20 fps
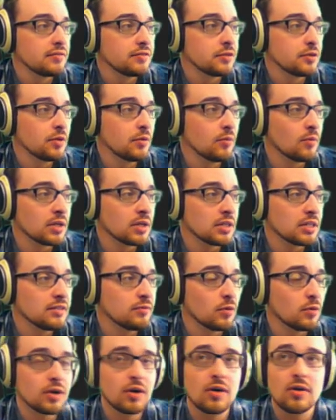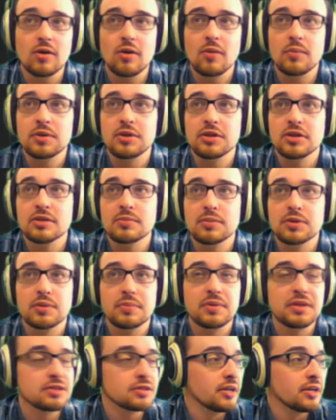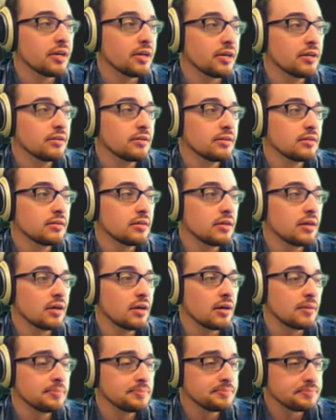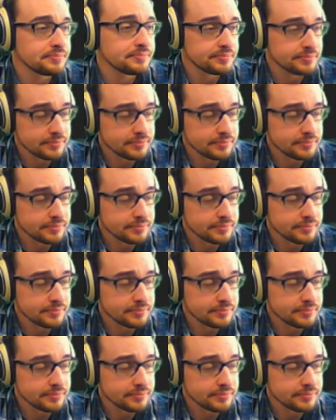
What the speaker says: You don't want to leave one hole open, you just put the piece there. You